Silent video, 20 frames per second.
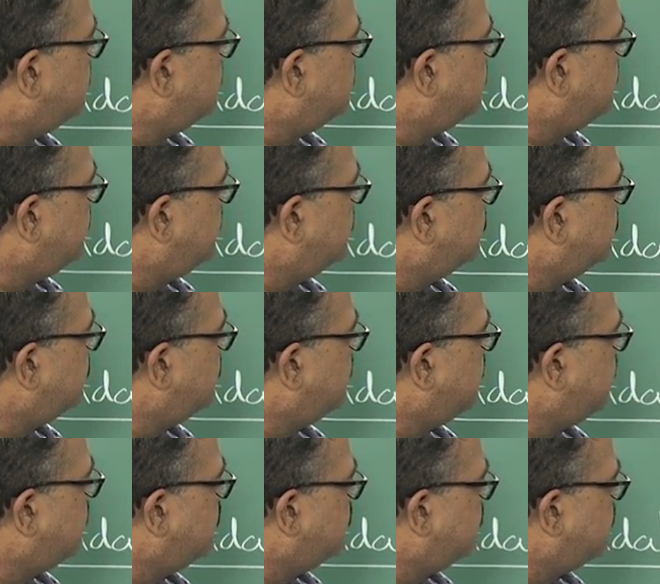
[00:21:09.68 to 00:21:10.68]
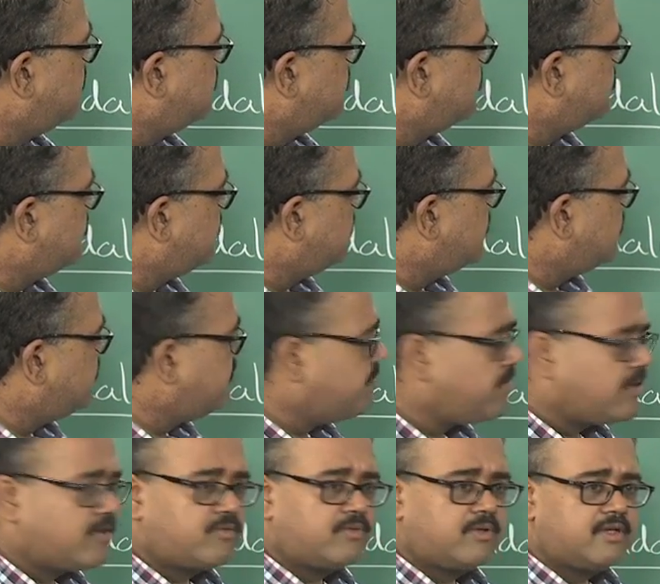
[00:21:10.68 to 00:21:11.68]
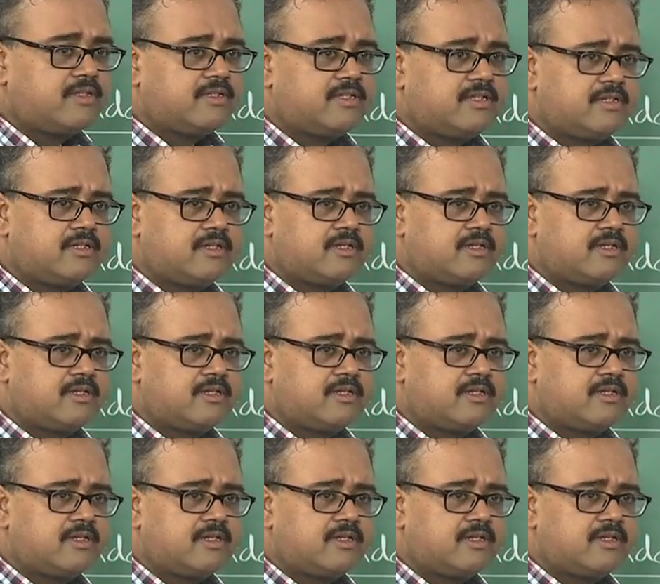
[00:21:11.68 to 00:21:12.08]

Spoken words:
plus 1 into plus 1, there will be plus 1, is it?